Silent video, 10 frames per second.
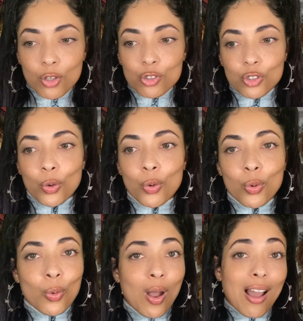
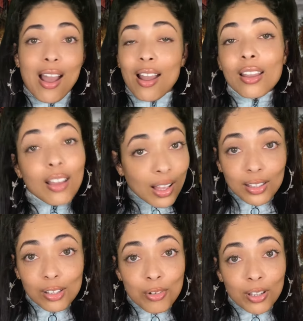So I
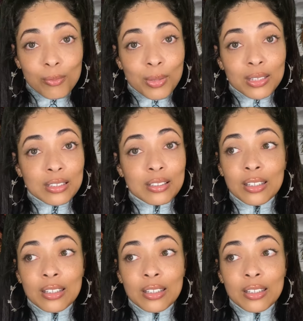highly recommend it.